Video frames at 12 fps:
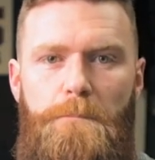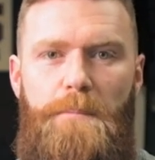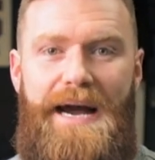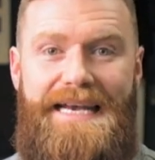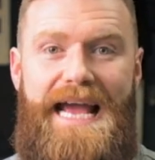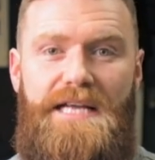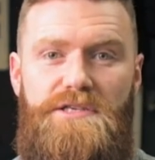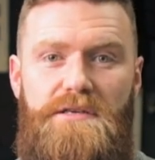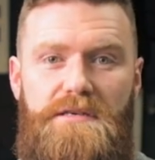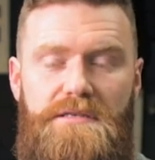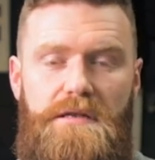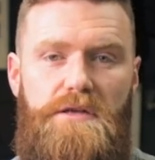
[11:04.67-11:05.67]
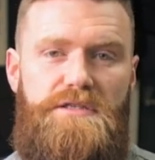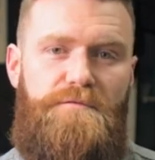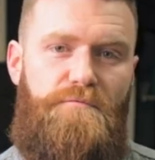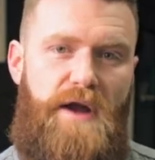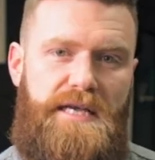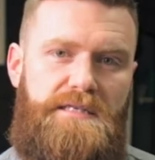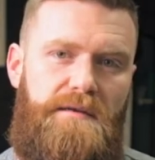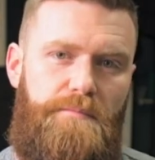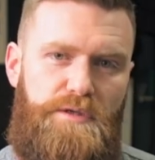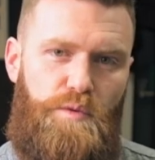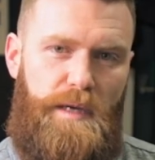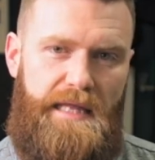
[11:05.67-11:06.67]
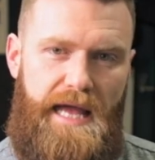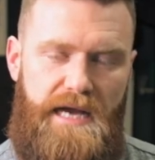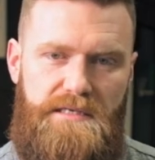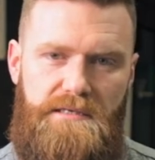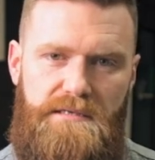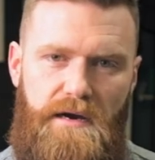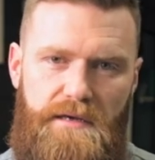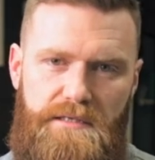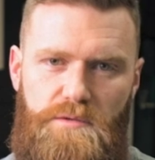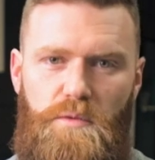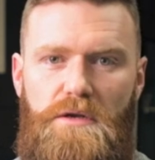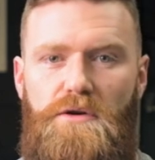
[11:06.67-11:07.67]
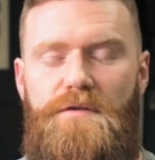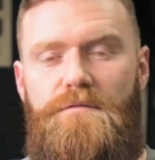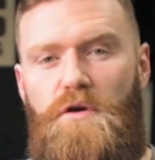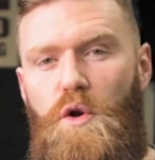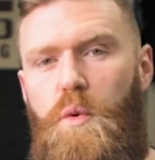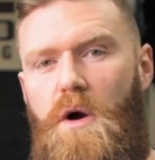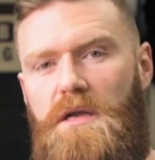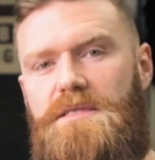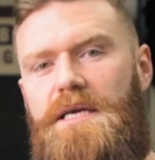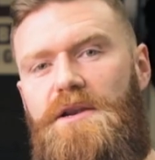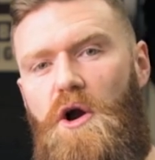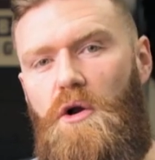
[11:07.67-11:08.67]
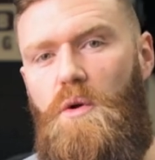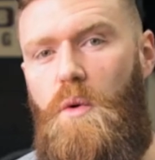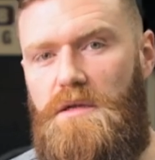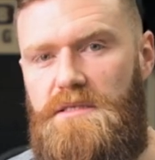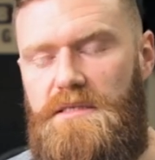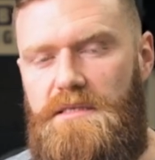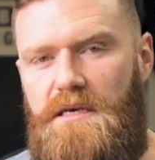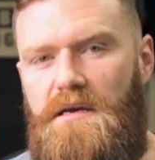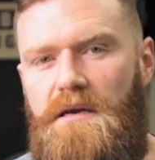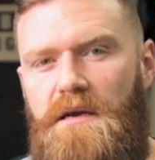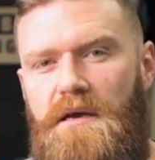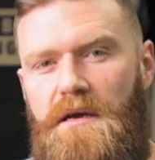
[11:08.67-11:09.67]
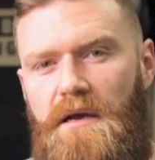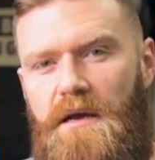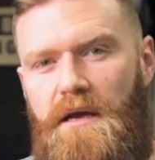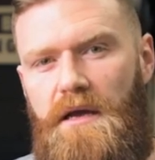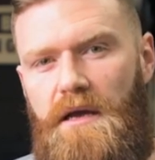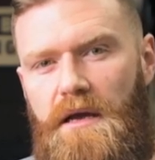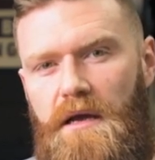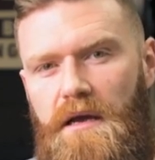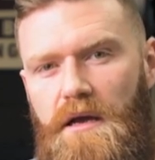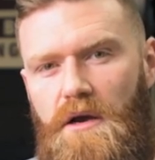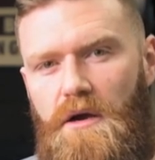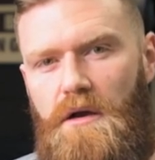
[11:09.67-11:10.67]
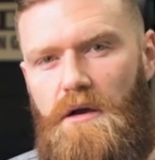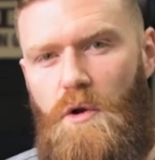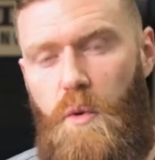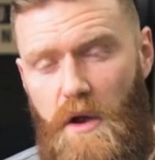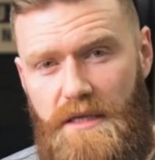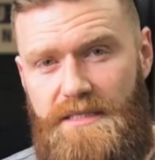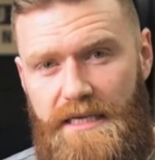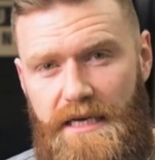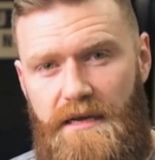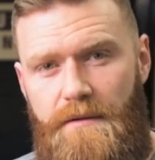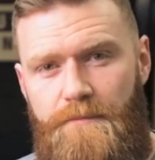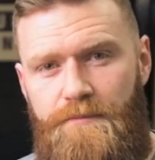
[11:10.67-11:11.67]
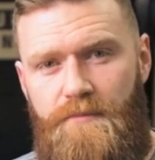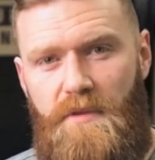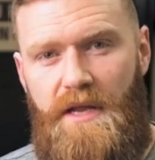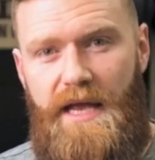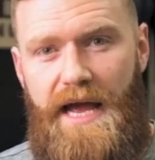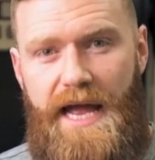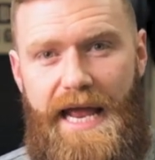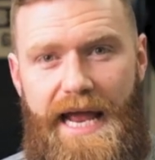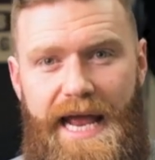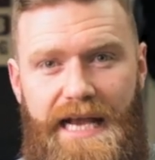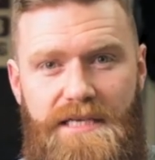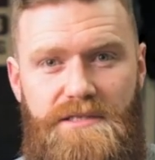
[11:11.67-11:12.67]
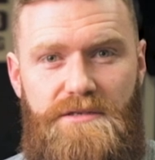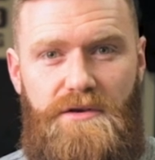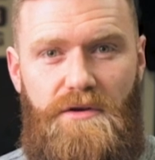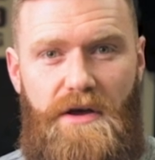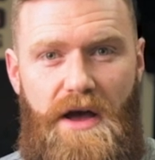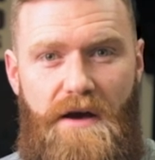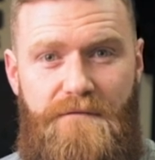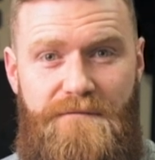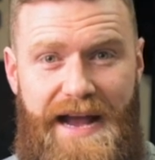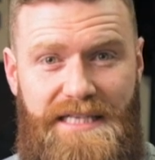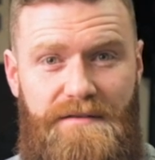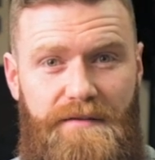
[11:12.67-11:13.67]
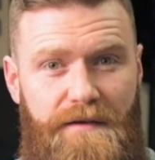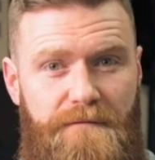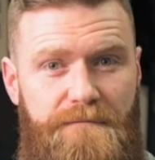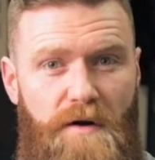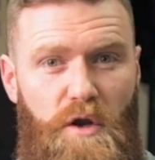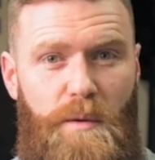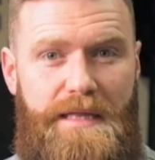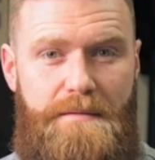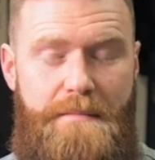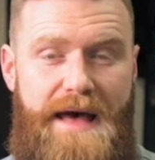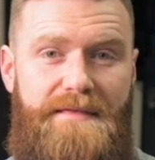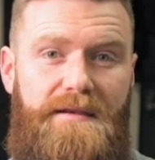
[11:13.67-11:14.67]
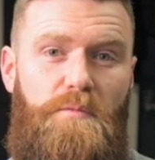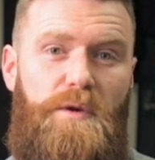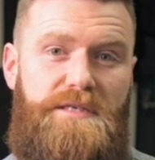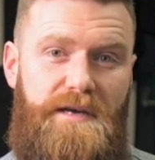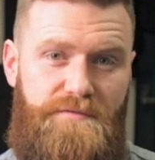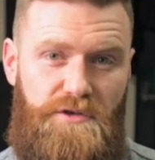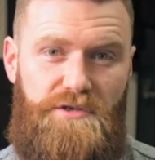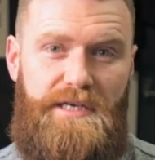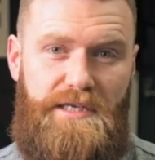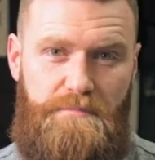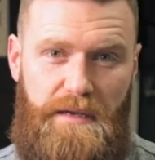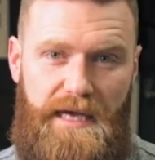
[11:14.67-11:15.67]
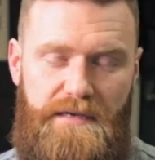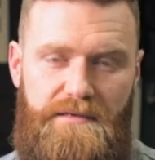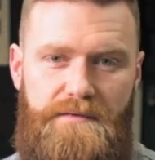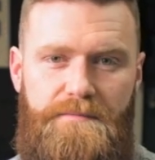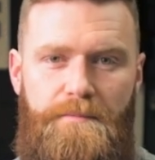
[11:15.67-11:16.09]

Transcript: By nature, there's lots of rest in between the exercises. We're looking for quality, not quantity. Quality is effectively following the method in which I've just explained.